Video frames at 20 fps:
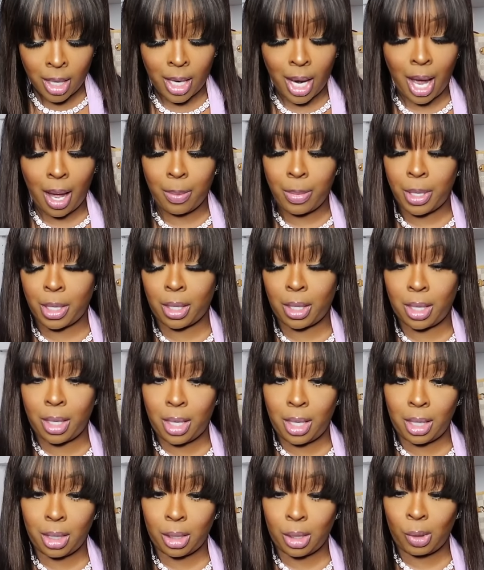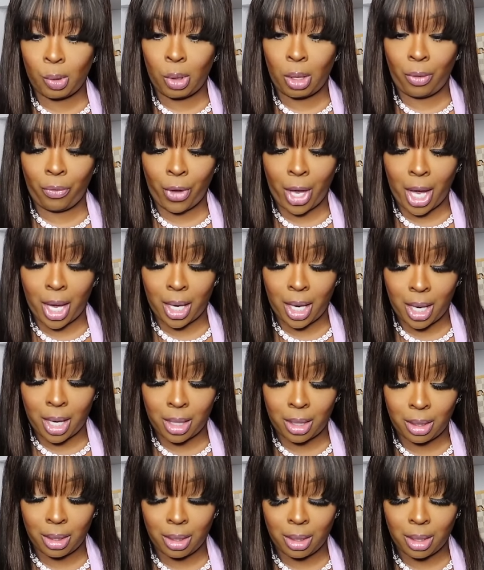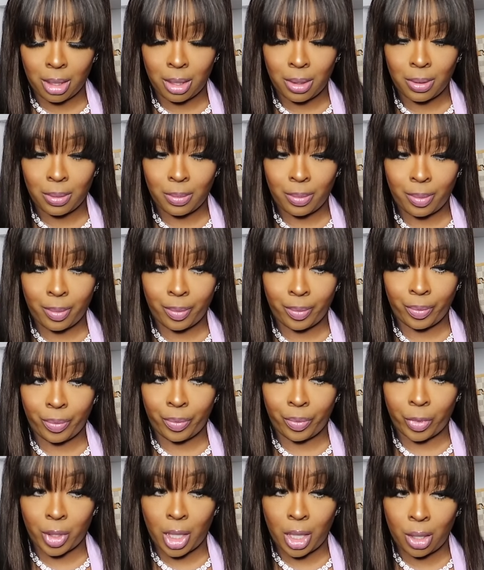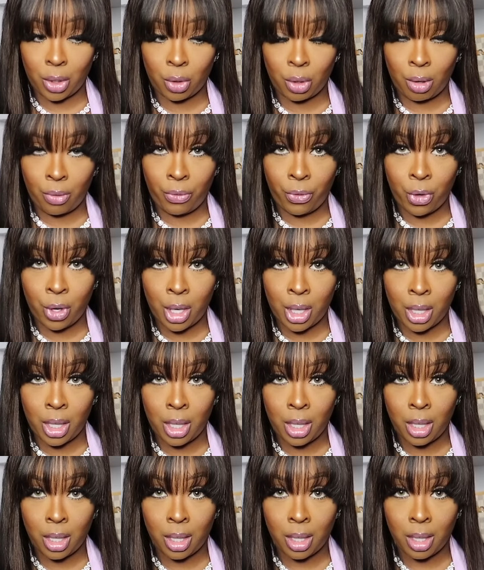Y'all better get it. $25. 140